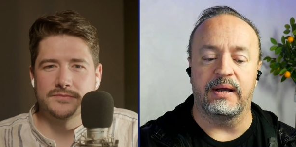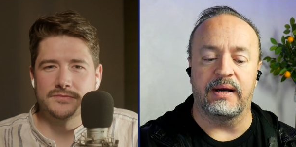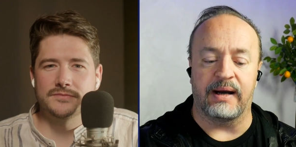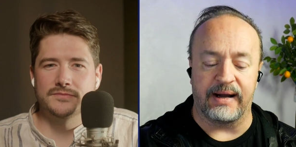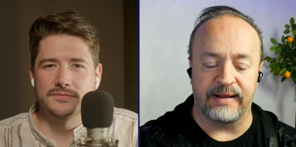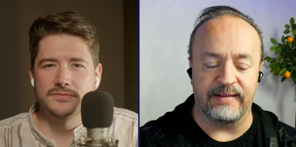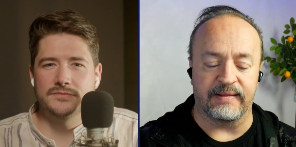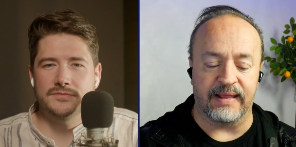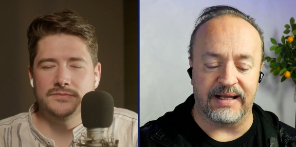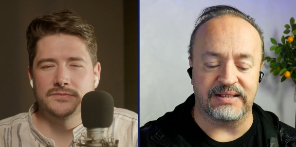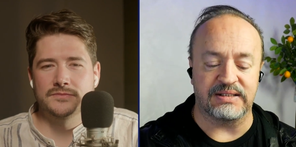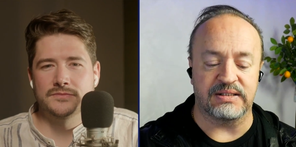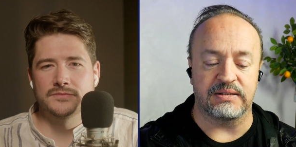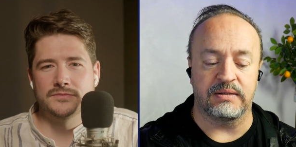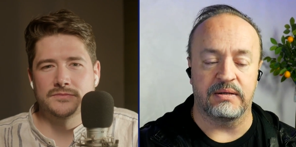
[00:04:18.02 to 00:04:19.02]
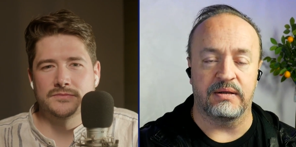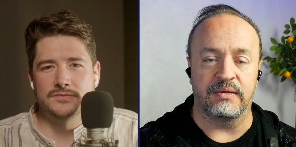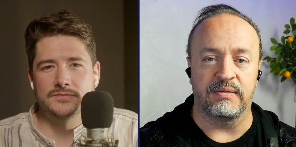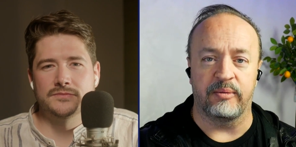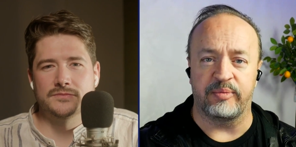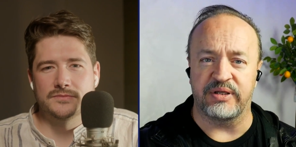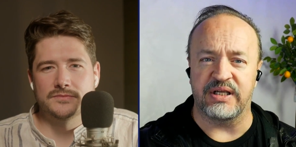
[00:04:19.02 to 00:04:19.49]
Speaker 1: I think that's
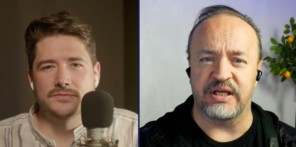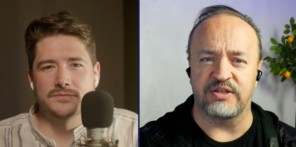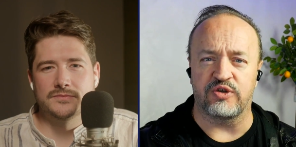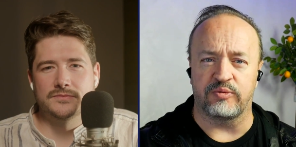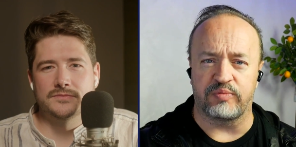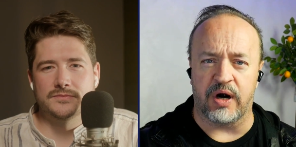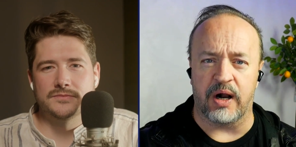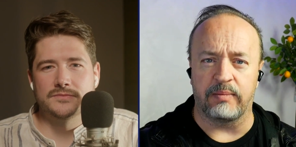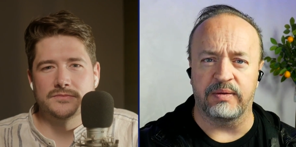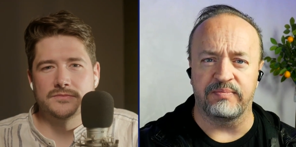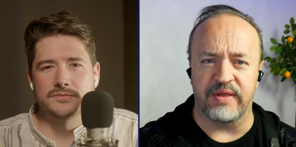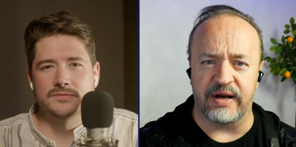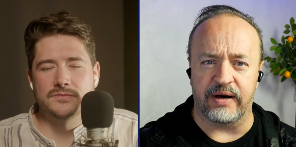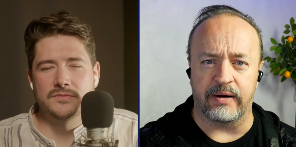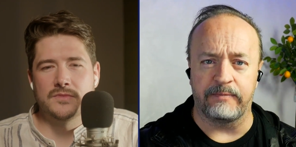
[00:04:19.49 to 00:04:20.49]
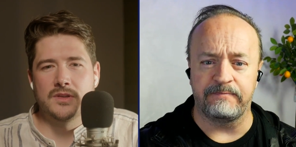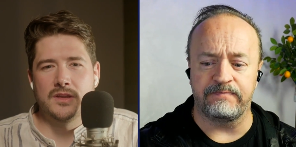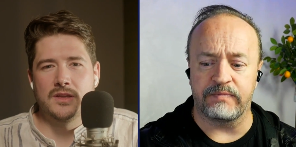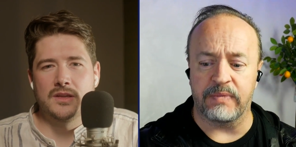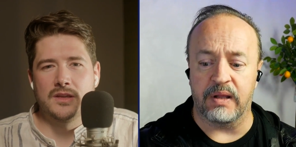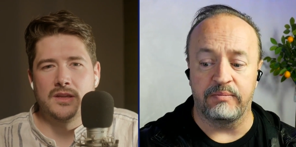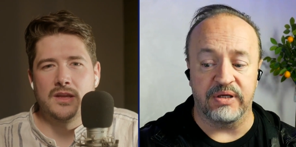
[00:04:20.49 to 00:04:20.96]
the potential problem there
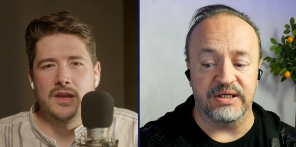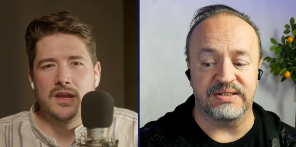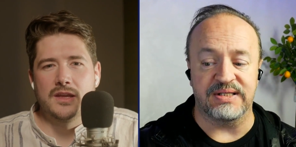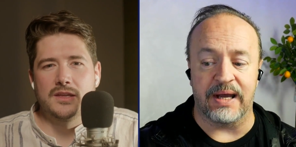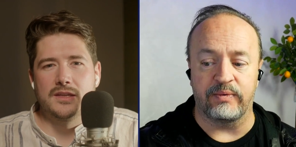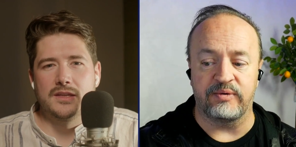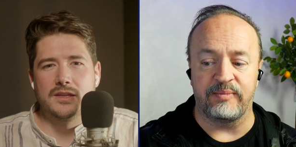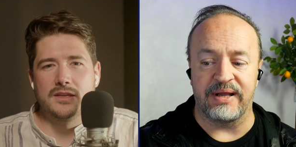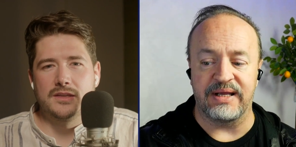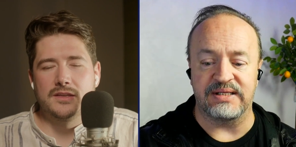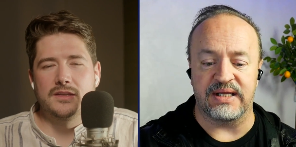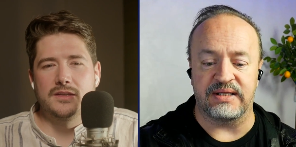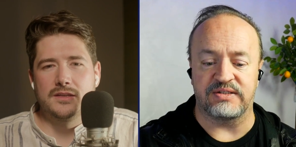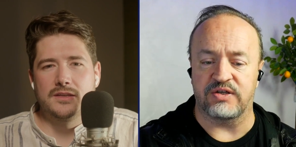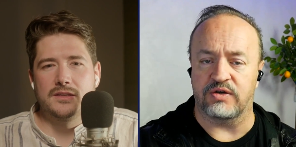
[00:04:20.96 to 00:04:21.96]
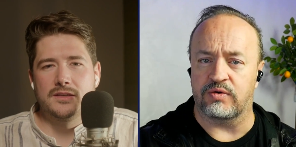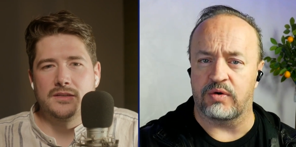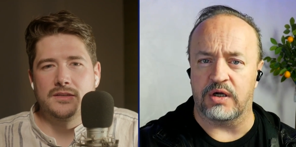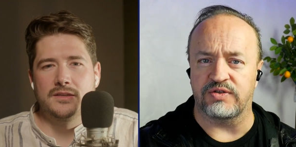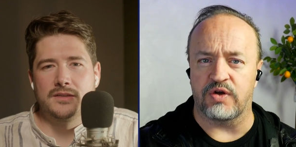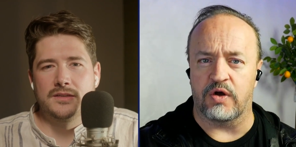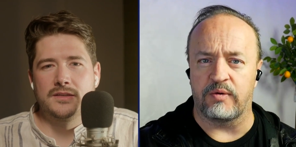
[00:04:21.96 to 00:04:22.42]
because that would make sense
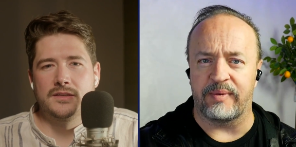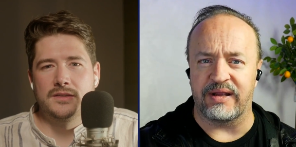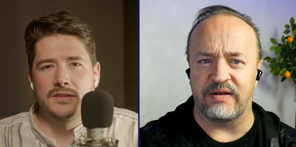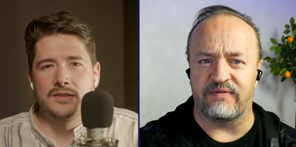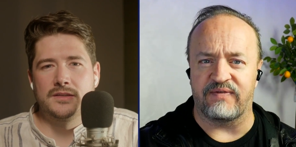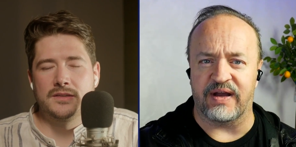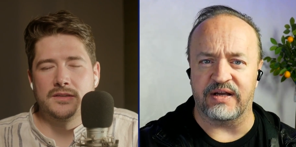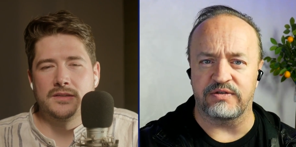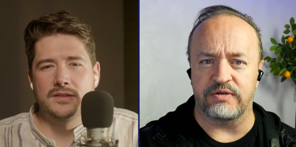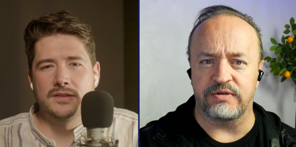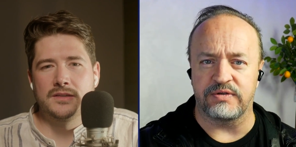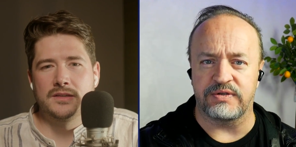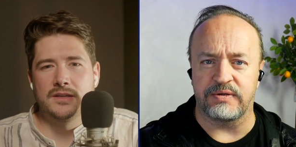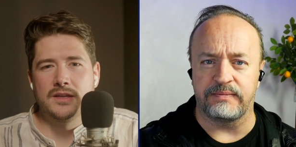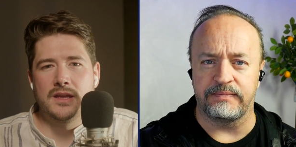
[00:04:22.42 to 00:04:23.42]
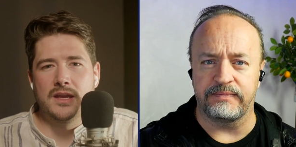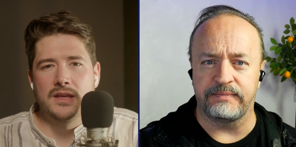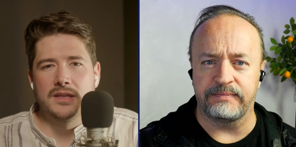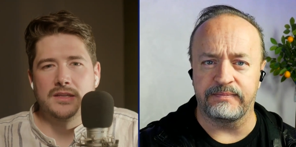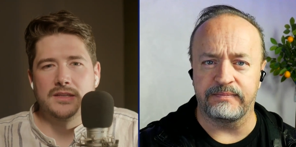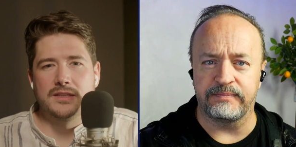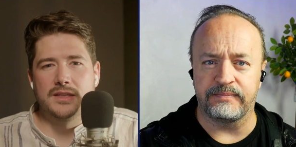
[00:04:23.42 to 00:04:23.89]
across all manufacturers.
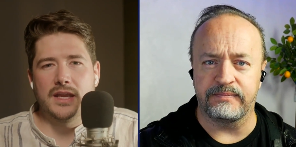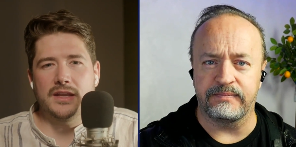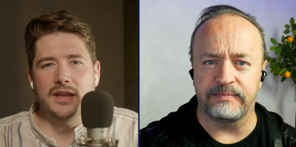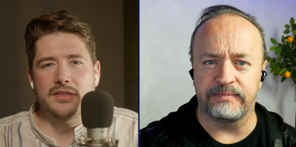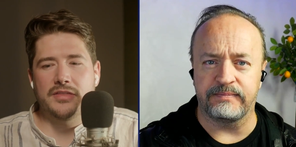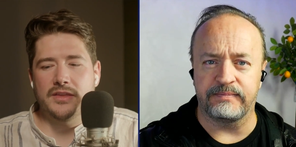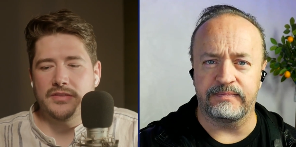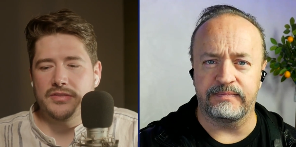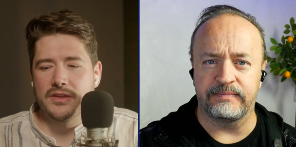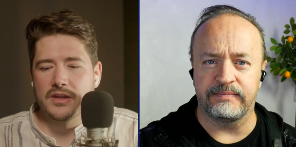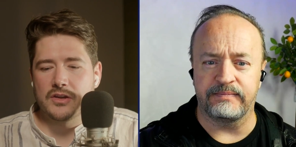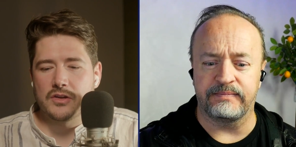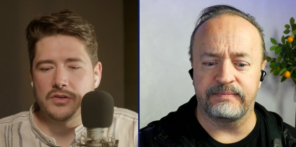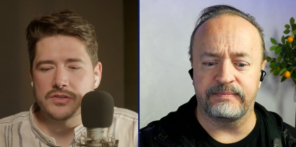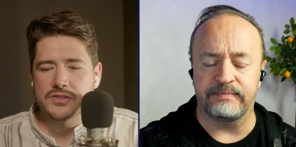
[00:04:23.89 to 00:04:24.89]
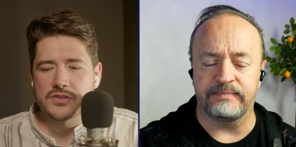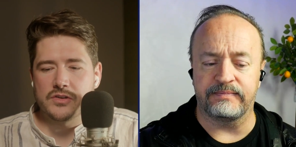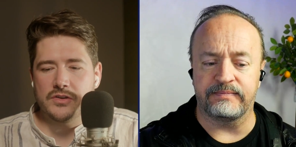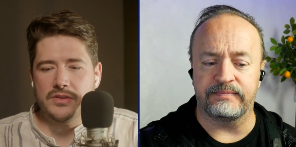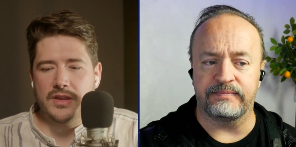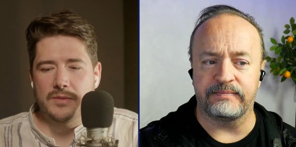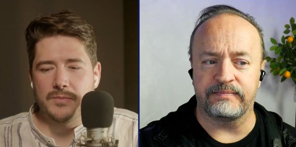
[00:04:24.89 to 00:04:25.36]
Speaker 2: Yeah, and I think the concern
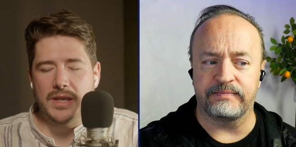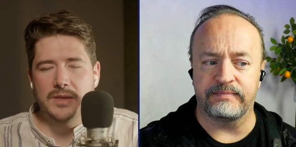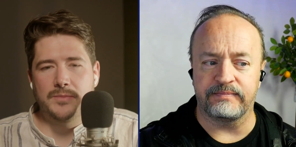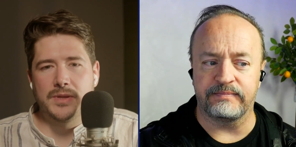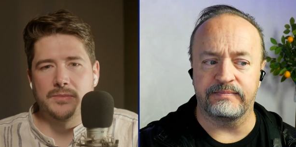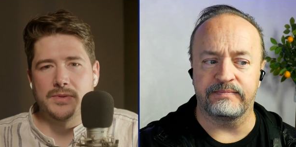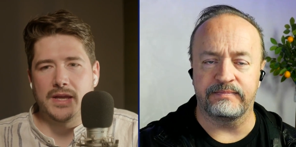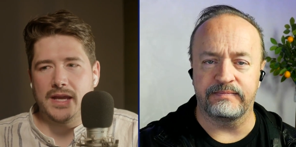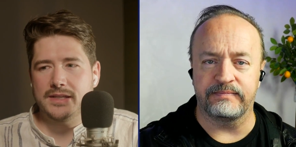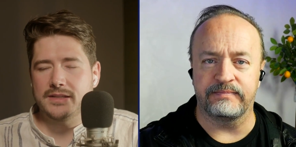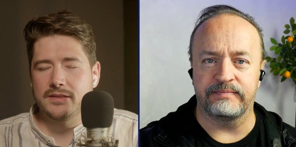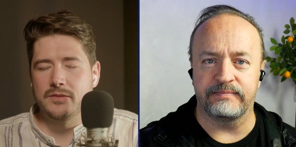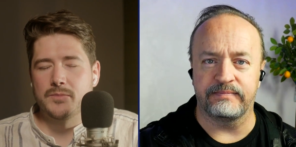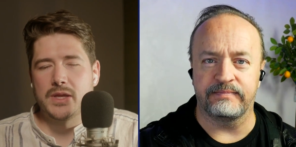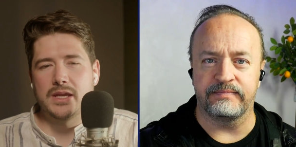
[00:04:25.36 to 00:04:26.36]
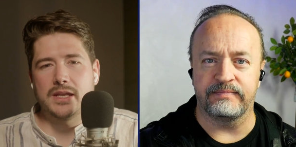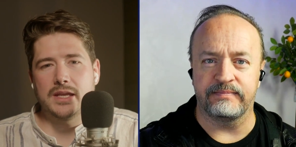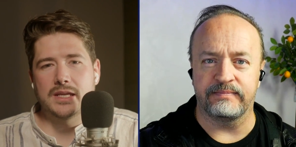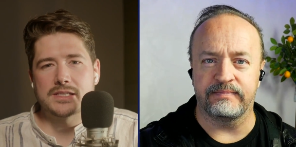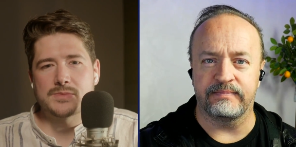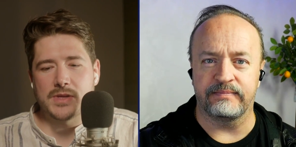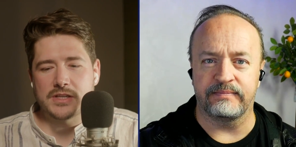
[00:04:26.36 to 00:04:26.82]
that many people had in the beginning,
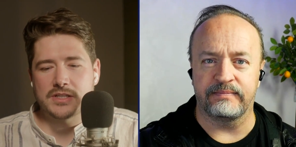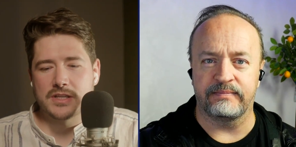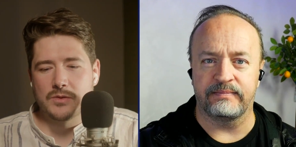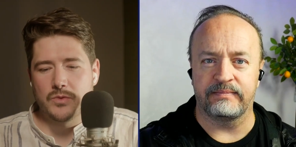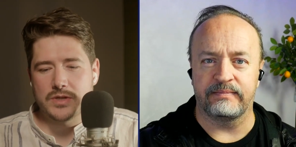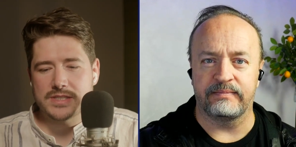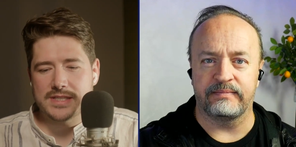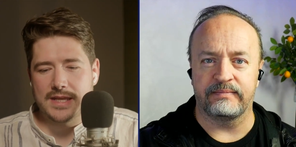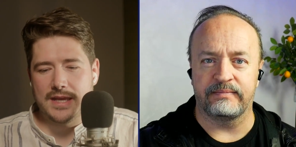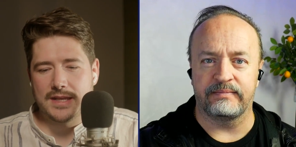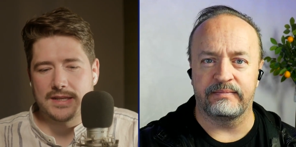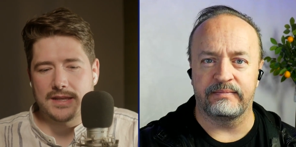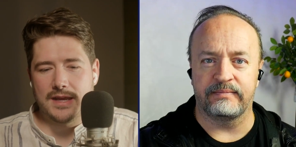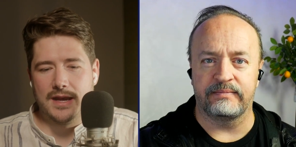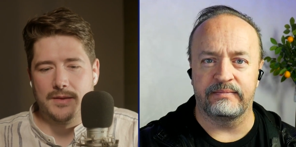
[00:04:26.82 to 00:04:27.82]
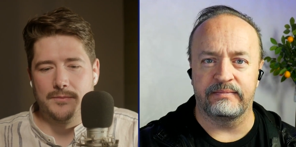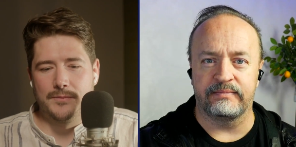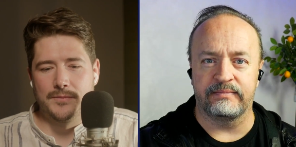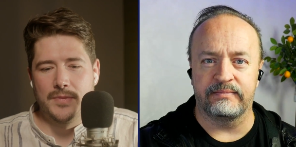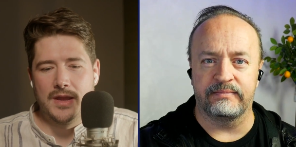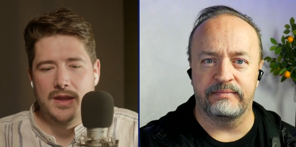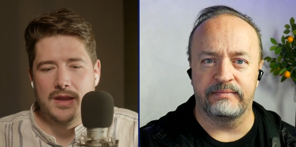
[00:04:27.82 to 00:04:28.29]
especially, was that um,
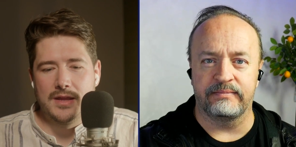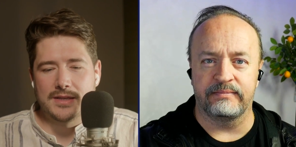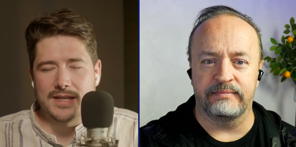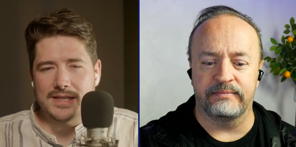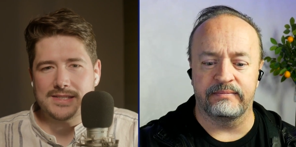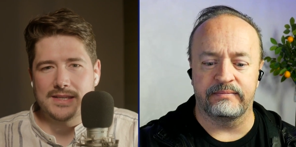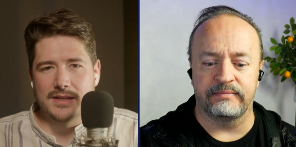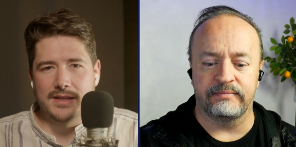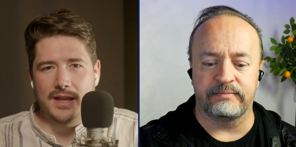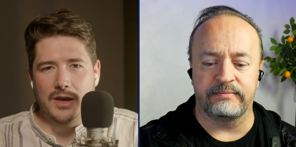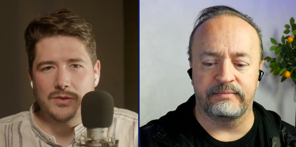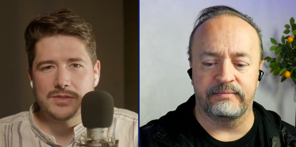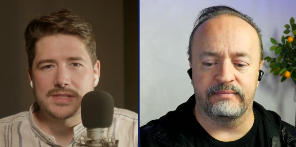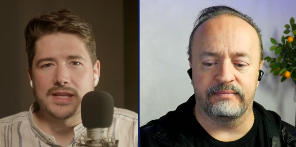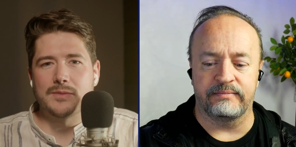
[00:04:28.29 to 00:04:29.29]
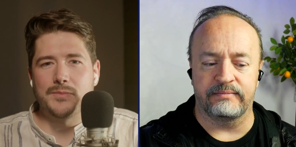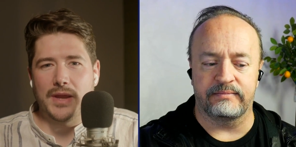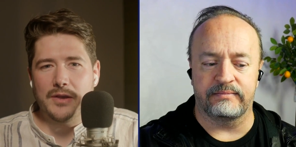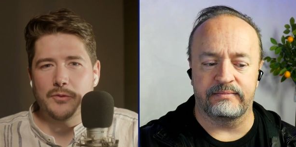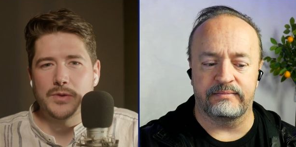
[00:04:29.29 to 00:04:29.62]
Tesla announced at Battery